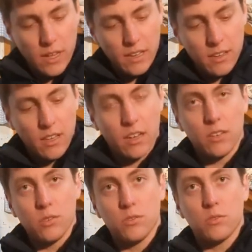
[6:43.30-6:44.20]
end that I
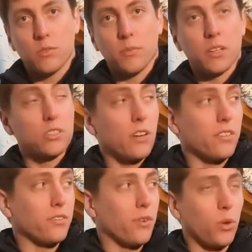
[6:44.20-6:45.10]
used with my
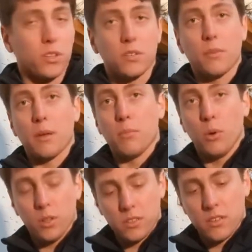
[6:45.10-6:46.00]
Chevy Volt and my
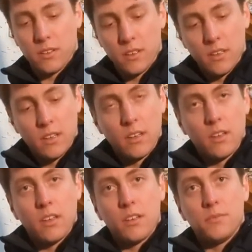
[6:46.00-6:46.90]
Bolt.
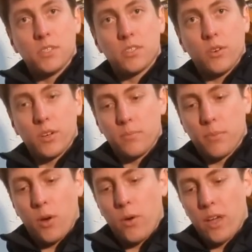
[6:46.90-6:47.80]
Just going to
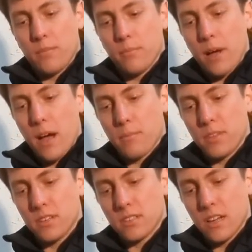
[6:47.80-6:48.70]
go ahead and pop
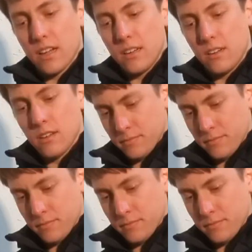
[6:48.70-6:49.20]
this on.